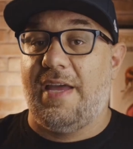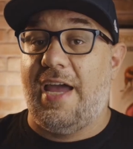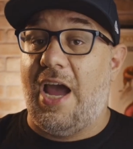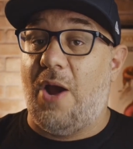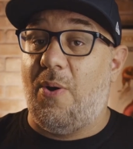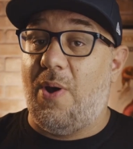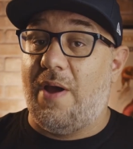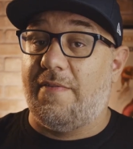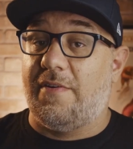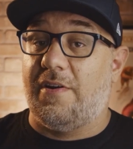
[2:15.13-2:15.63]

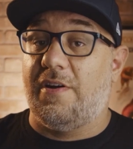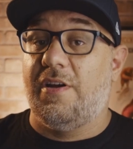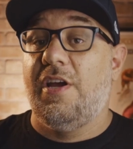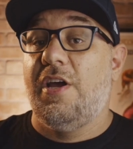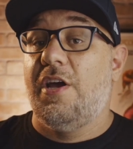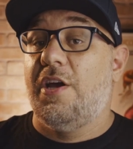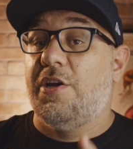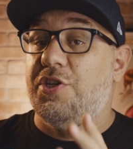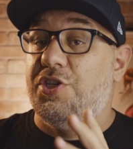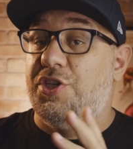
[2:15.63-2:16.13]
However,
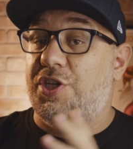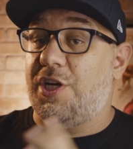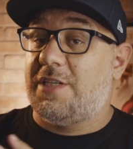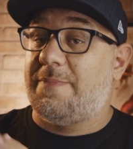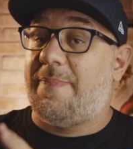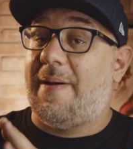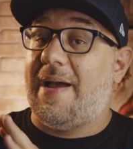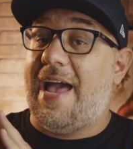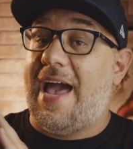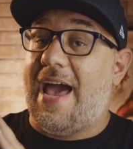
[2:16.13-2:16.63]

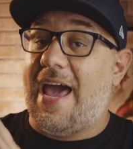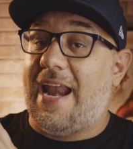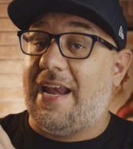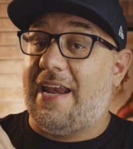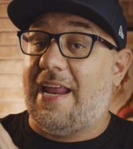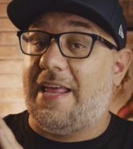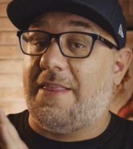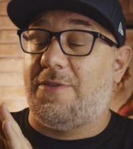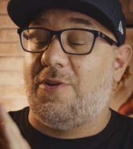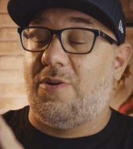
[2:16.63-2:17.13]
just by
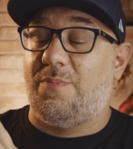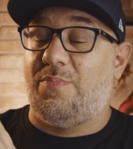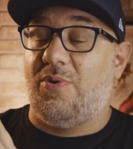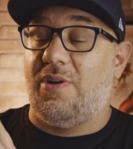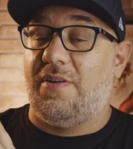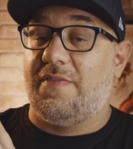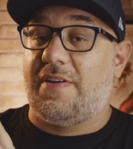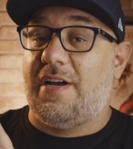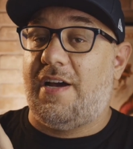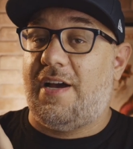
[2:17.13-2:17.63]
adding that third
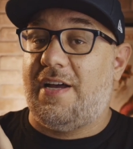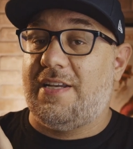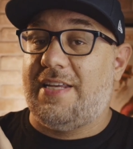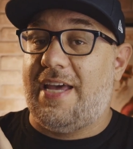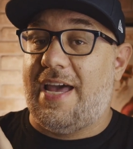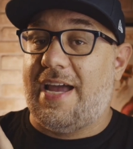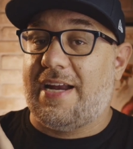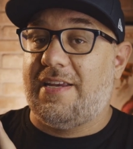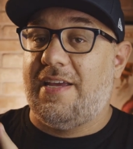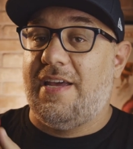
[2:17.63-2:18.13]
point of
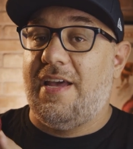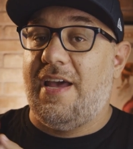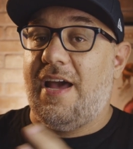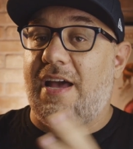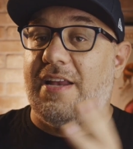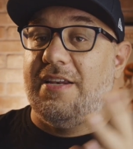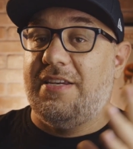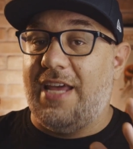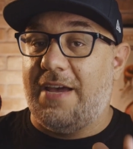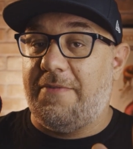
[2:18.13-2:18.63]
contact,
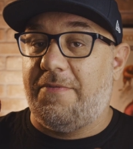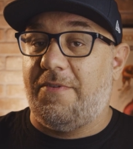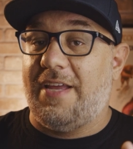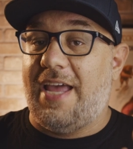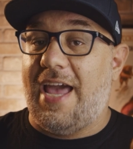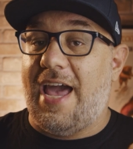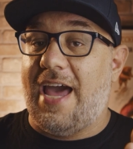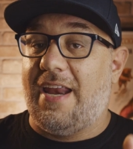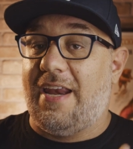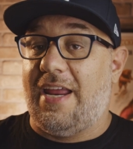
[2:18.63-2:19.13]

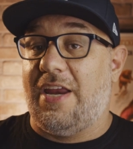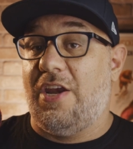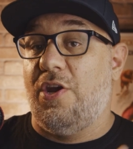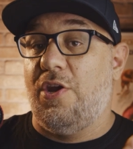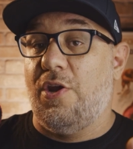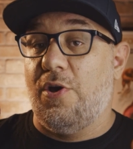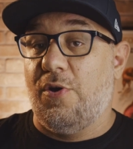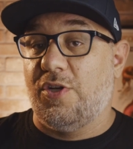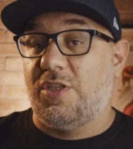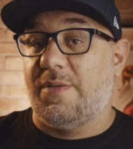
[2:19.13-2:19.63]
definitely added a
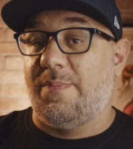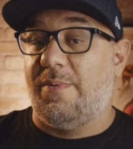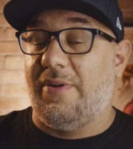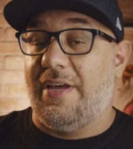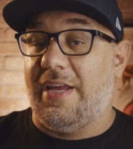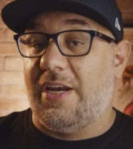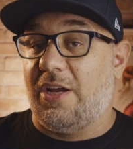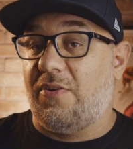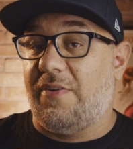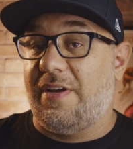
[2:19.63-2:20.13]
noticeable
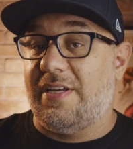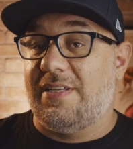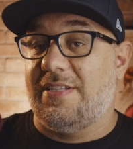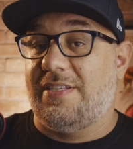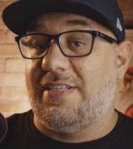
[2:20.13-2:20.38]
increase in